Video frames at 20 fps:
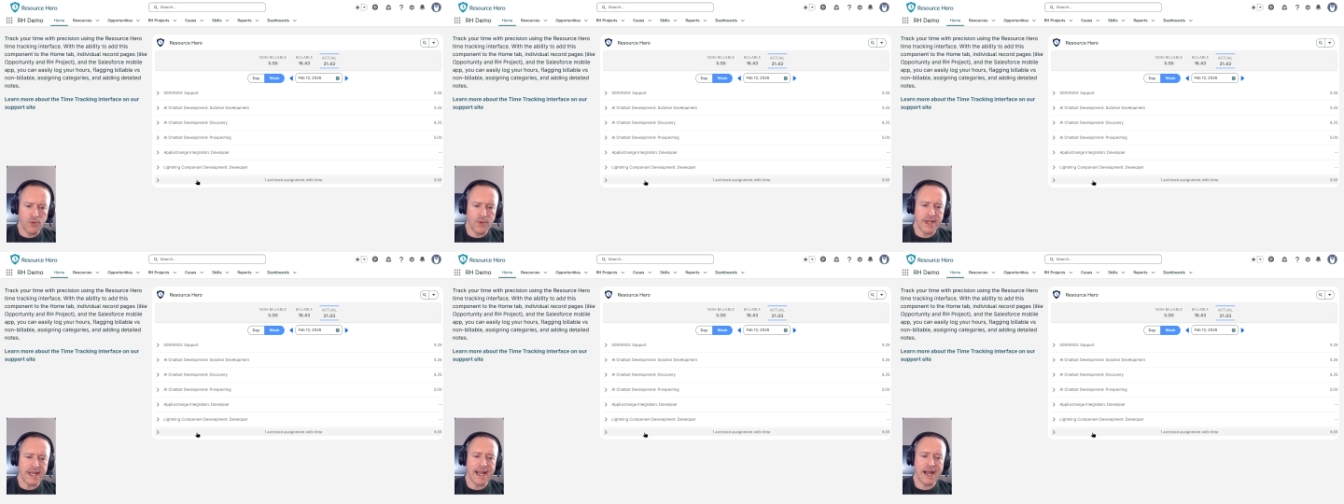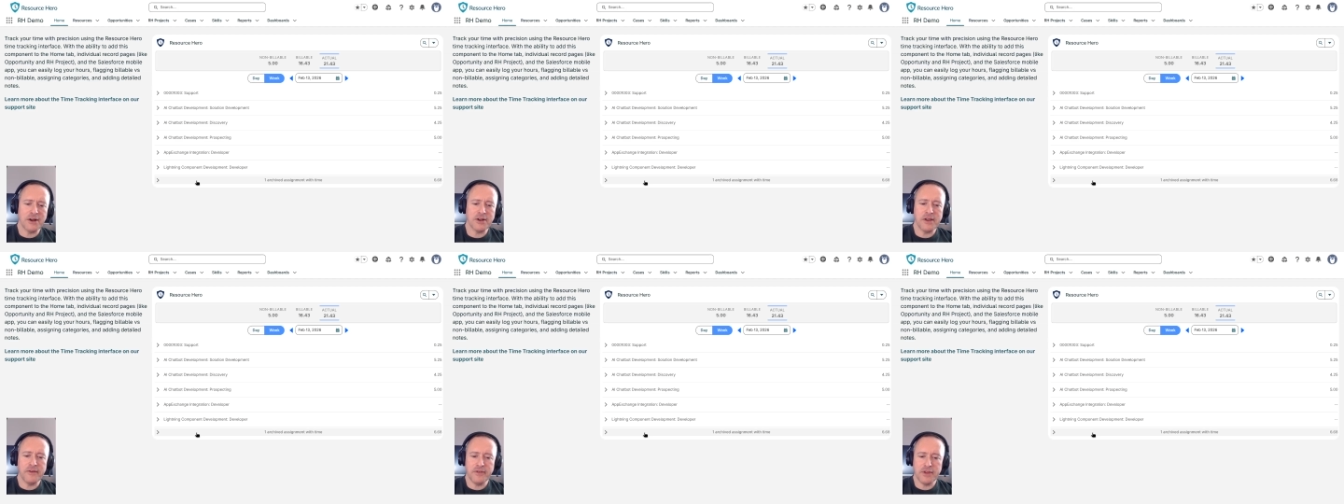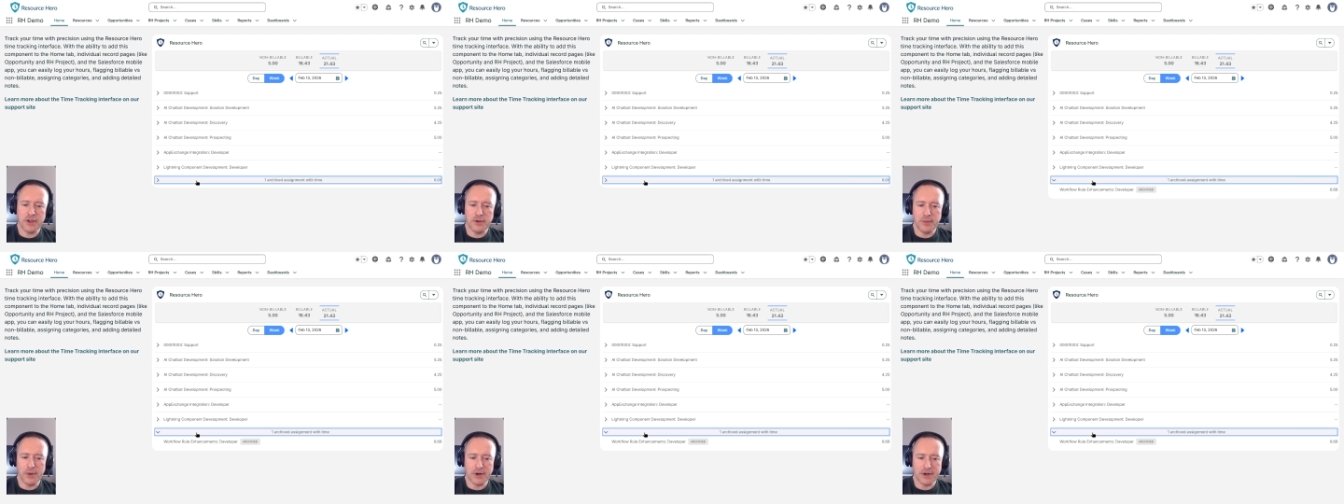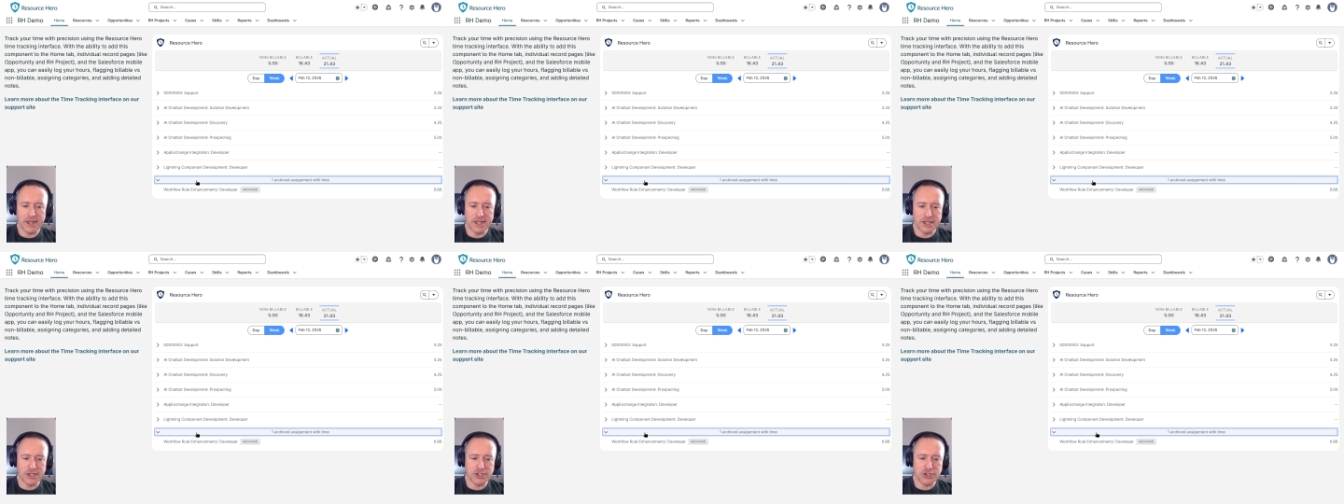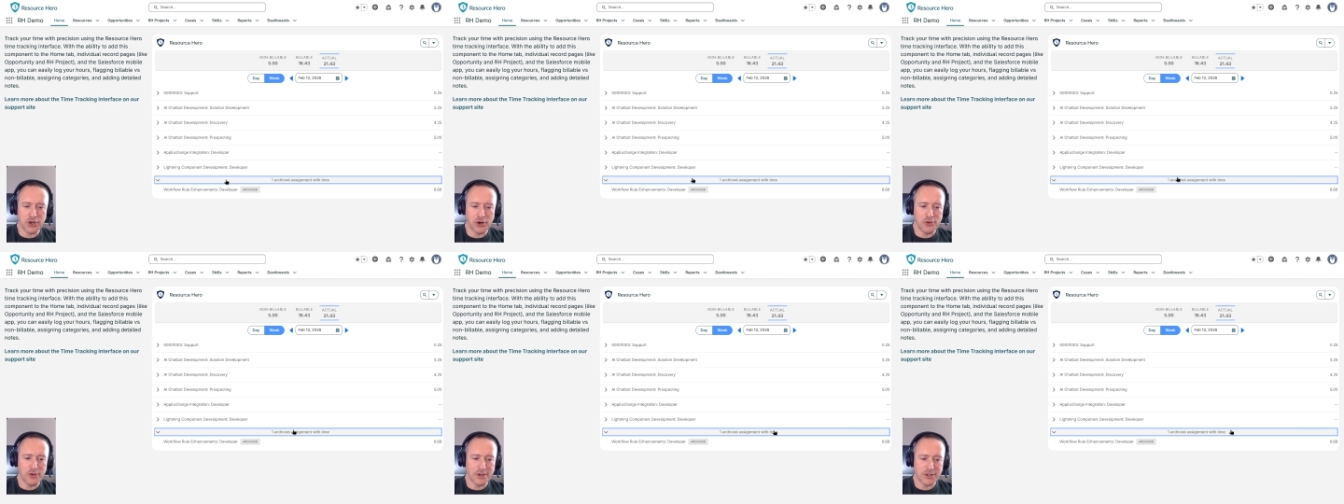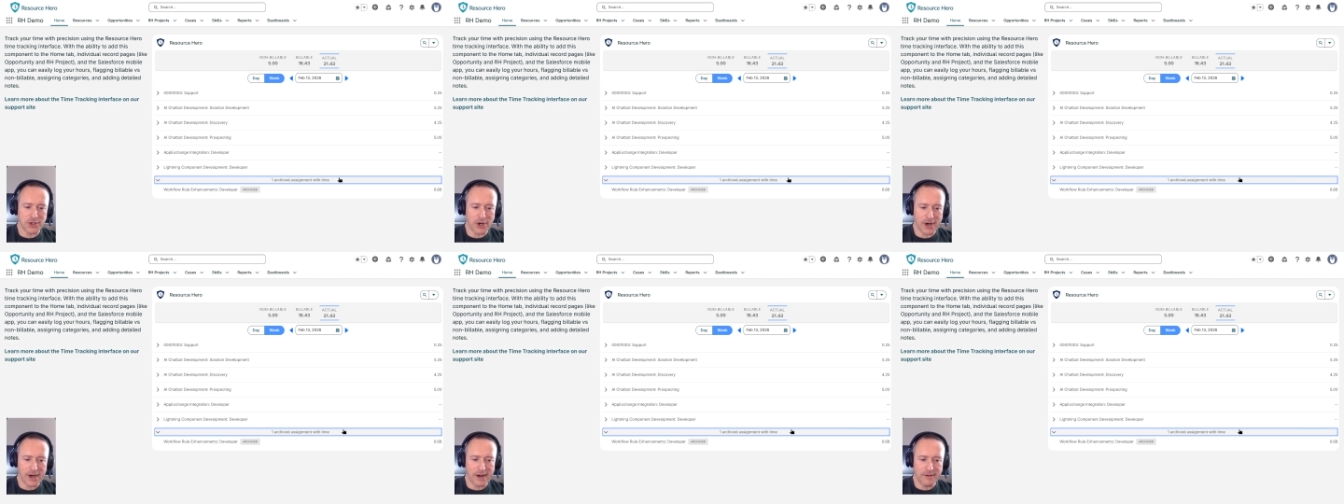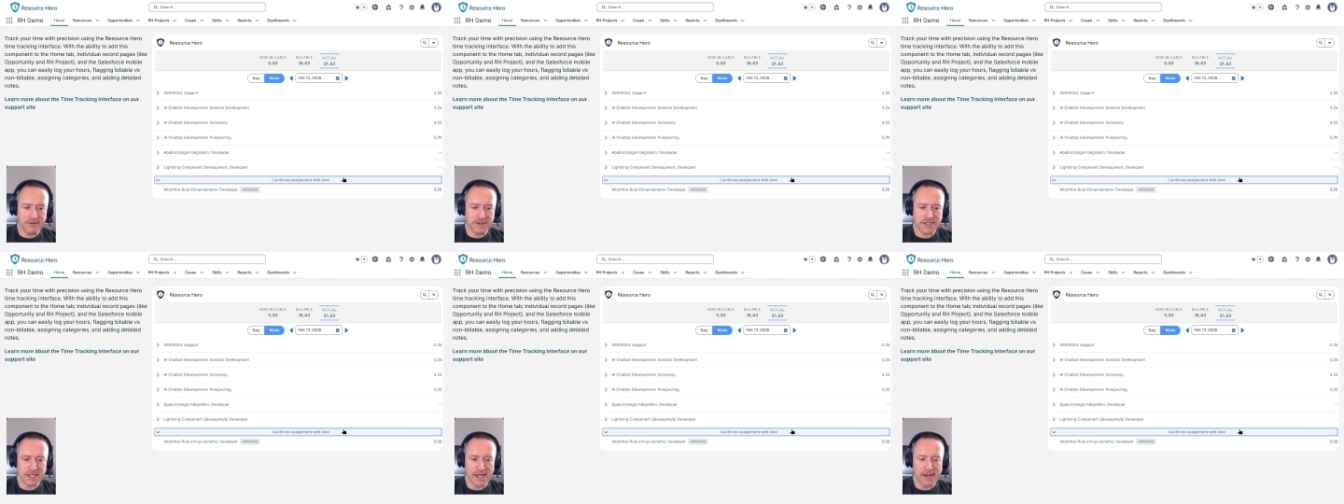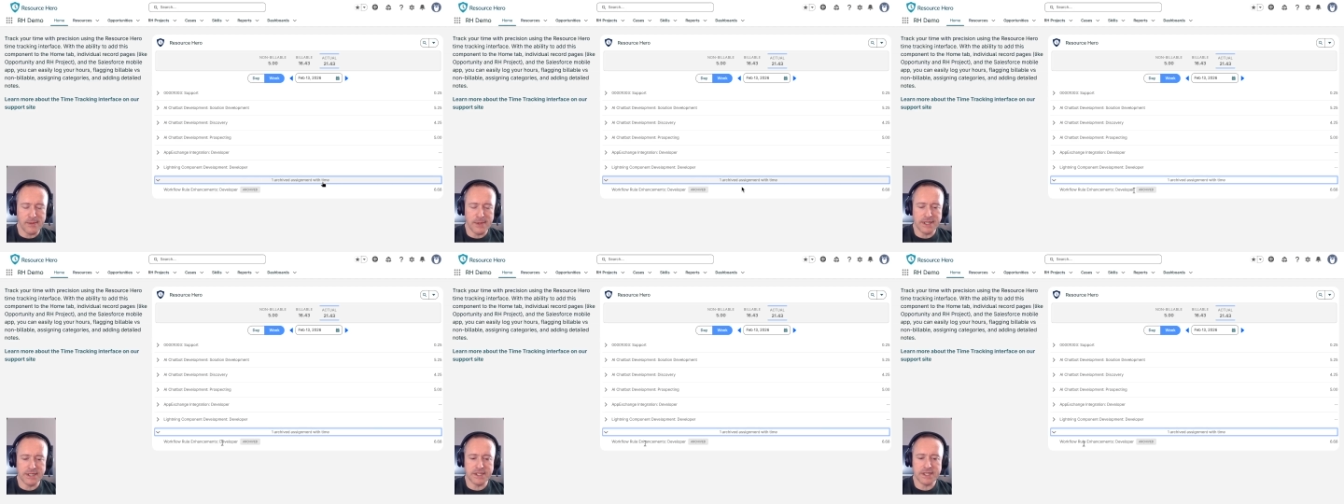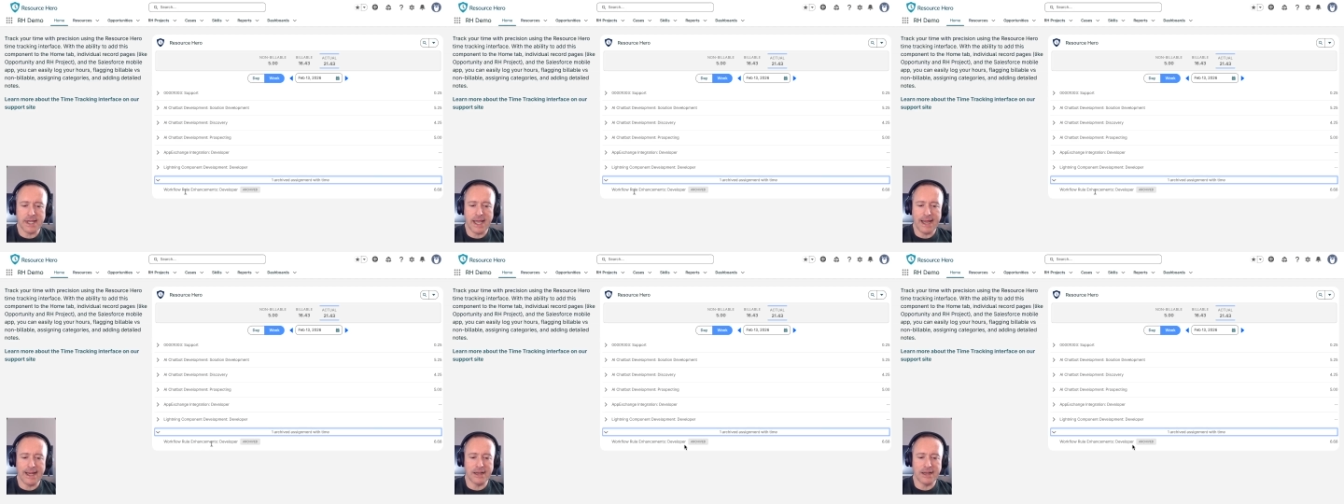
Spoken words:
we now give you the ability to show those archived assignments